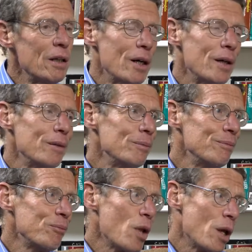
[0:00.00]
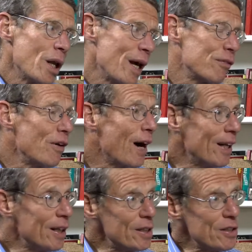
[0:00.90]
um, like
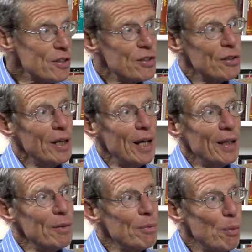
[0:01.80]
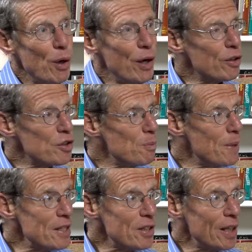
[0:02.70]
violence, like parents
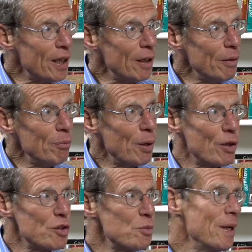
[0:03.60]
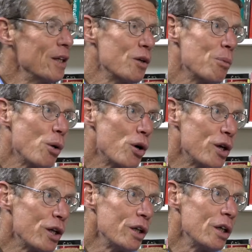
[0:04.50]
missing, parents being
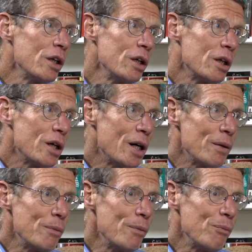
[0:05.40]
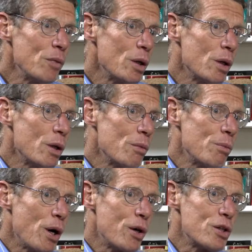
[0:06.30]
deported, um,
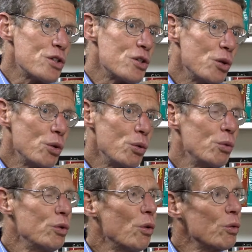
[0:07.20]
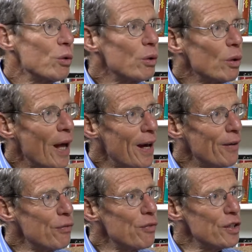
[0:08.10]
parents who don't
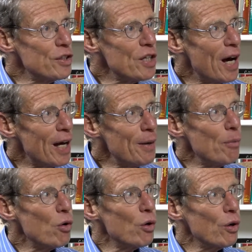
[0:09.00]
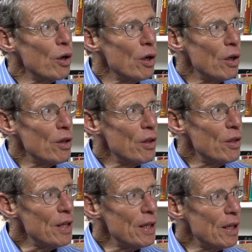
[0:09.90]
have the time or
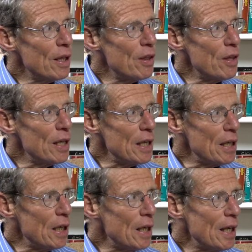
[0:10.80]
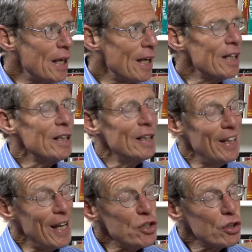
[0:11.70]
the the
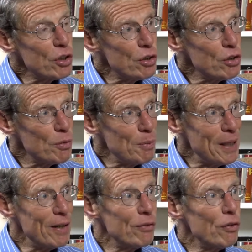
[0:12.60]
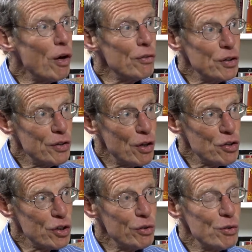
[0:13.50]
inclination to be involved in their
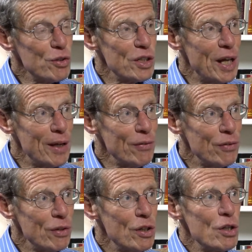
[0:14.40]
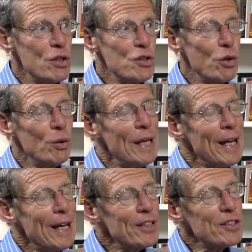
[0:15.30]
children's life. So
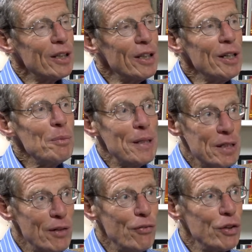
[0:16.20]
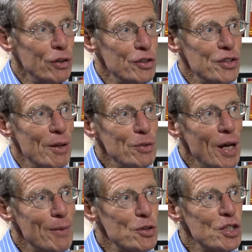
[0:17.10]
it's a little bit difficult
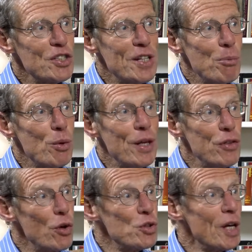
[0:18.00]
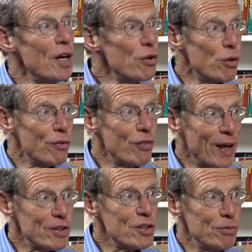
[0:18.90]
sometimes to separate those other
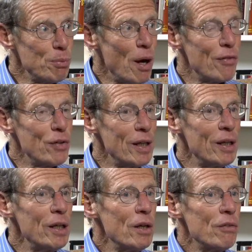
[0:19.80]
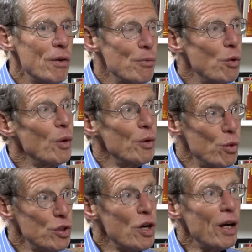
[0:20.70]
effects of poverty from the one
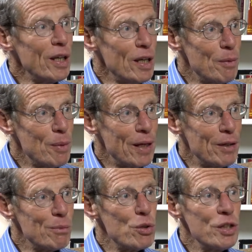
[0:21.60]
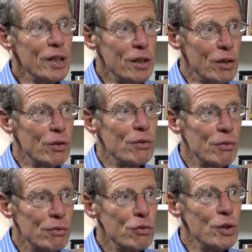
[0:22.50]
we're talking about in particular
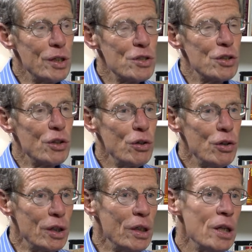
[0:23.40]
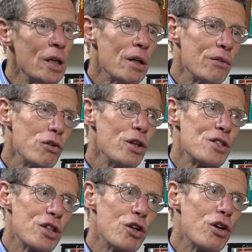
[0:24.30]
food mm -hmm. insecurity. Food
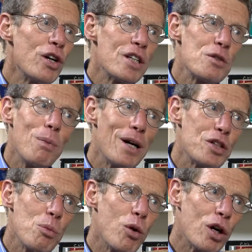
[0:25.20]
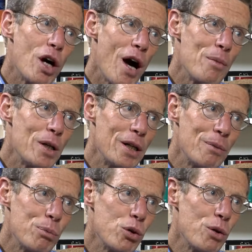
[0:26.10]
insecurity is much more common
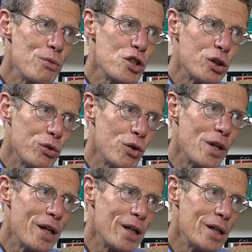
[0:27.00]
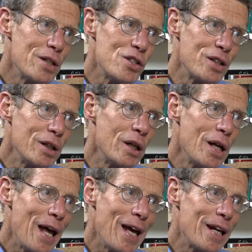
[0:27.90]
in poor children than it is in
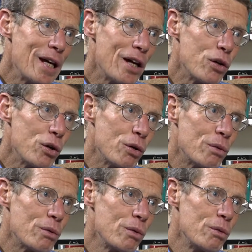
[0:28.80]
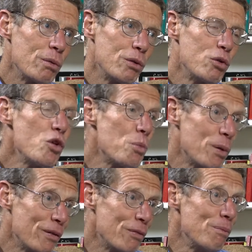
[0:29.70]
any other group
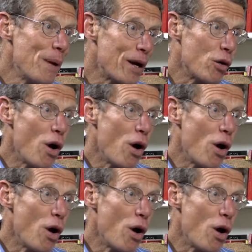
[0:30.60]
of better